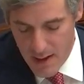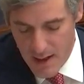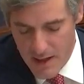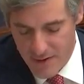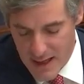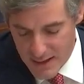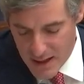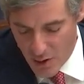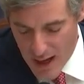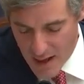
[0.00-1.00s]
If an
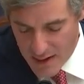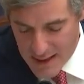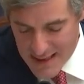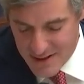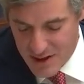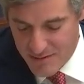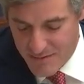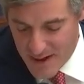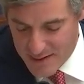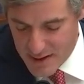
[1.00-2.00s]
illegal alien is
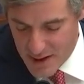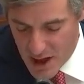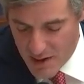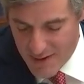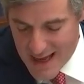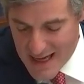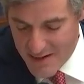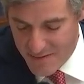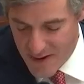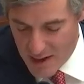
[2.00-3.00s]
convicted of any
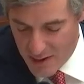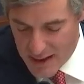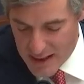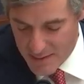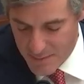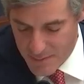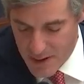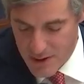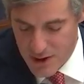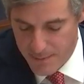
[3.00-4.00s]
felony,
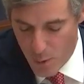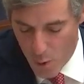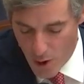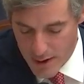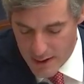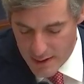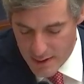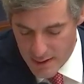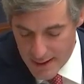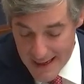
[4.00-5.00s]
deported,
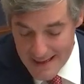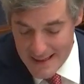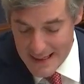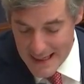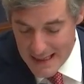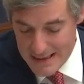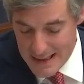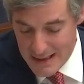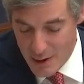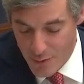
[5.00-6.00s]
and then
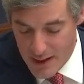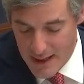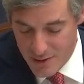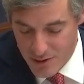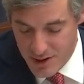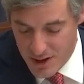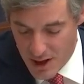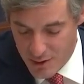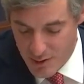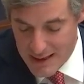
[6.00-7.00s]
illegally re-enters the
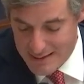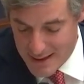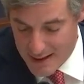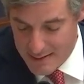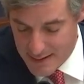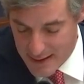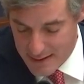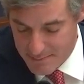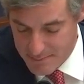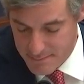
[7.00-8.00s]
country a second
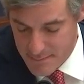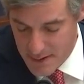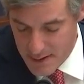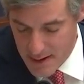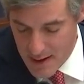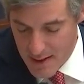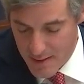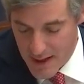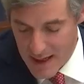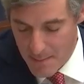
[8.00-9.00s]
time,
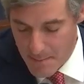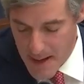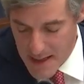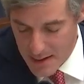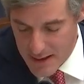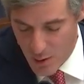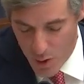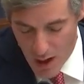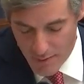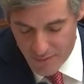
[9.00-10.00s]
they immediately
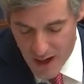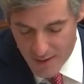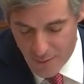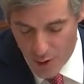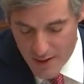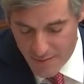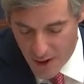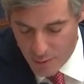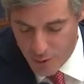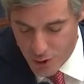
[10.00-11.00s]
qualify for a
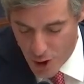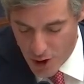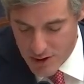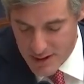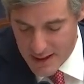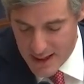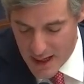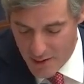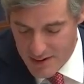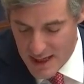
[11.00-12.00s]
federal charge that
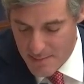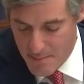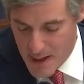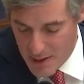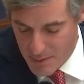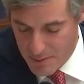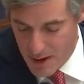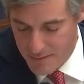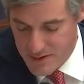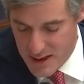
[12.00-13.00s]
carries a minimum
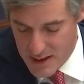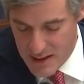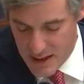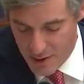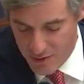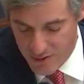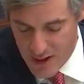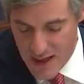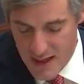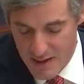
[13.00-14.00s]
of 10 years
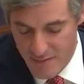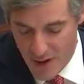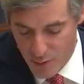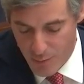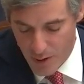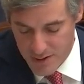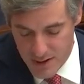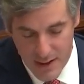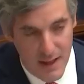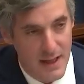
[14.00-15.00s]
in federal
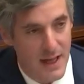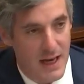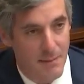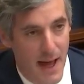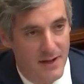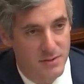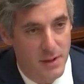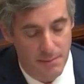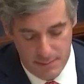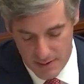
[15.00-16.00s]
prison and a
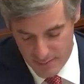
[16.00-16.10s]
maximum of